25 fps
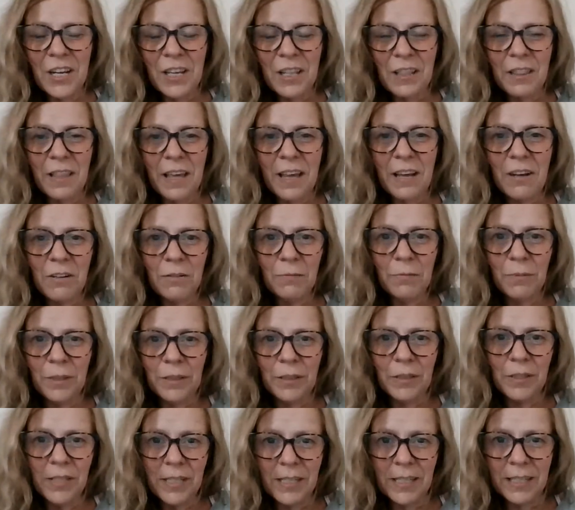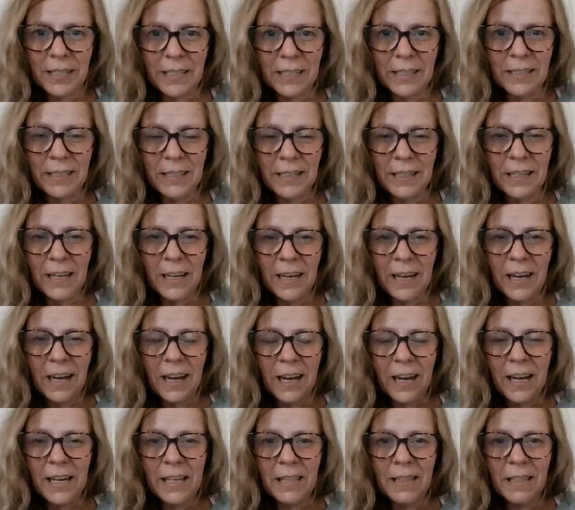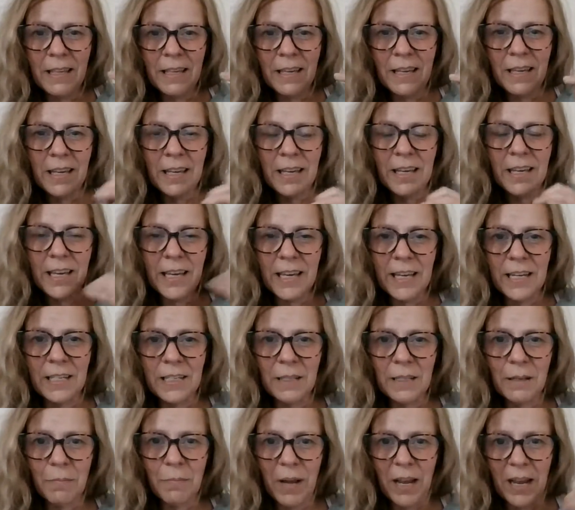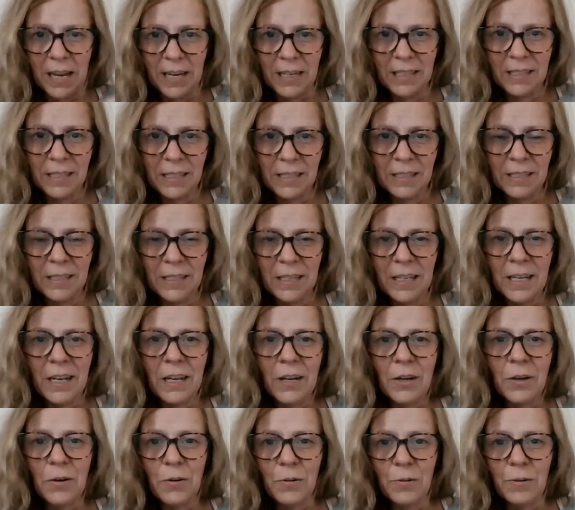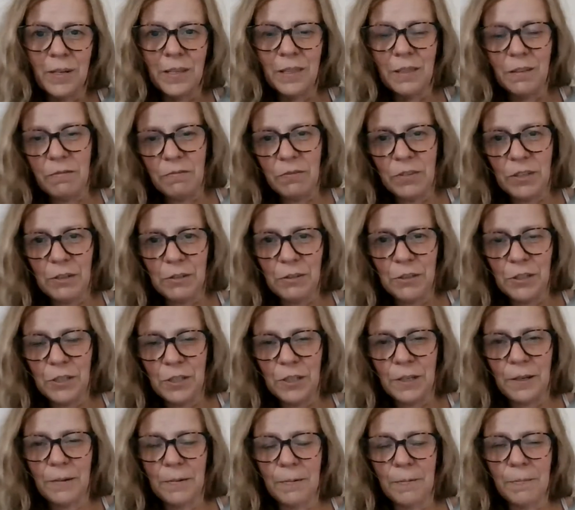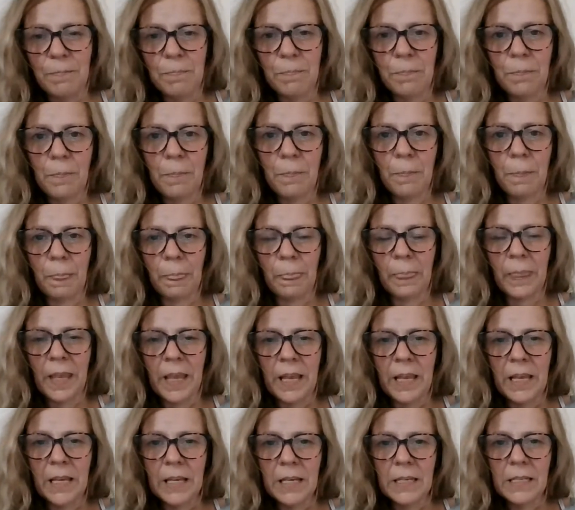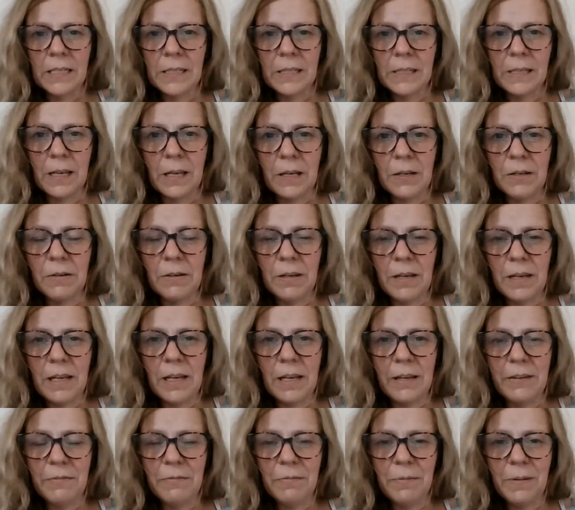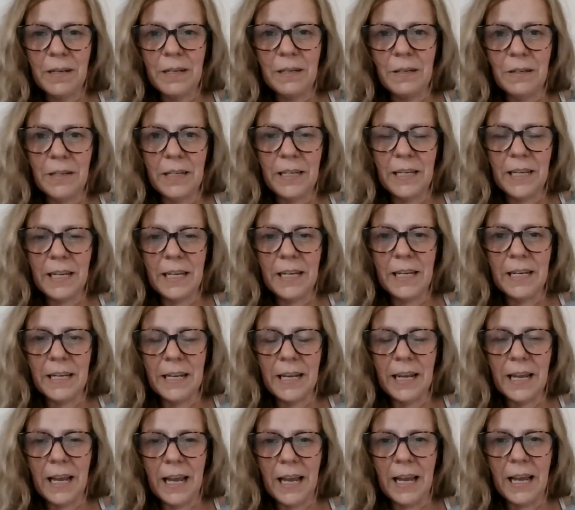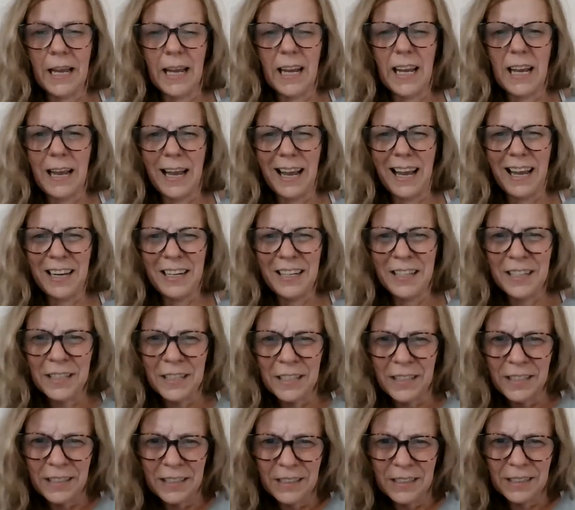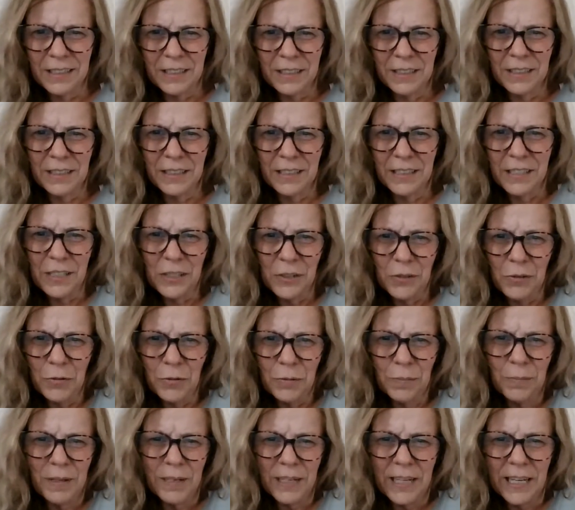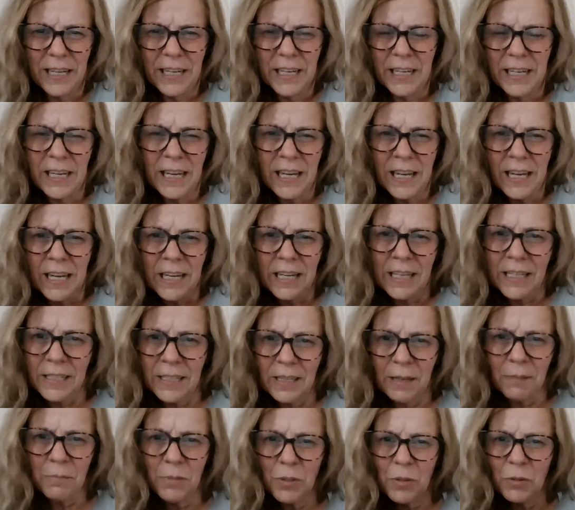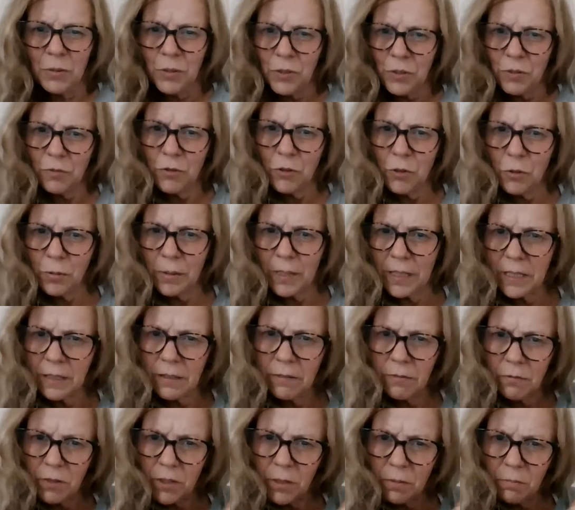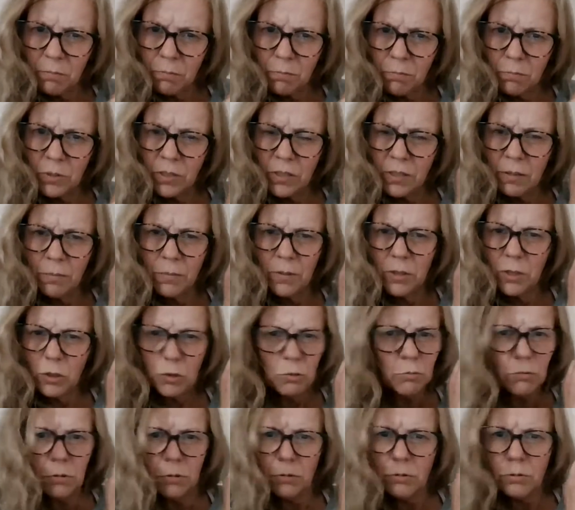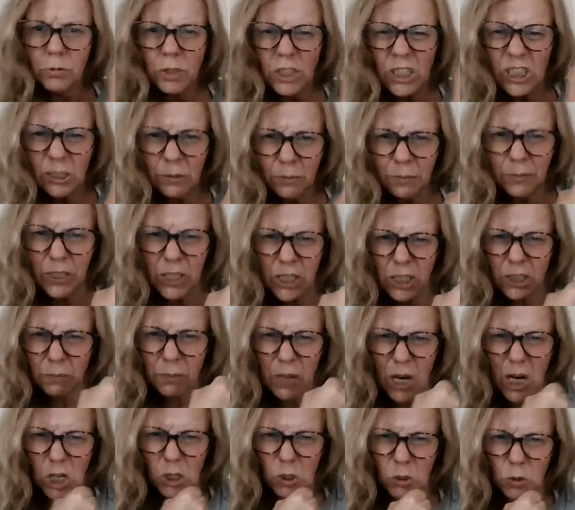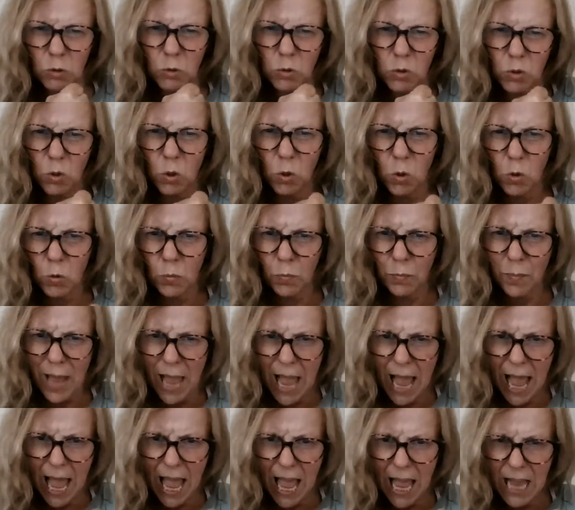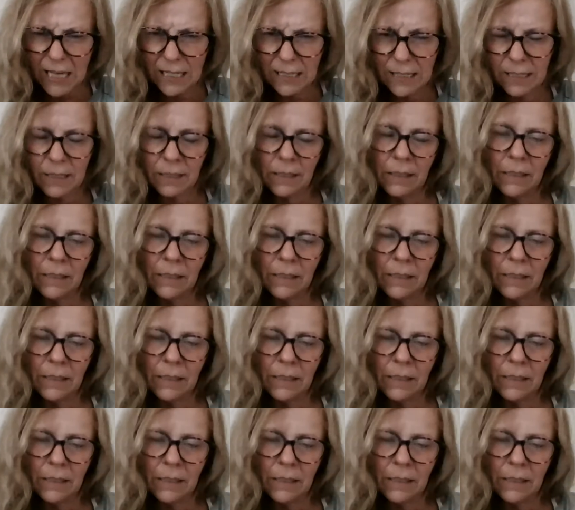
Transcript: they are rooted either in the past or in the future. So if we're looking at anger, there's normally some sort of trigger from somebody's made you so mad.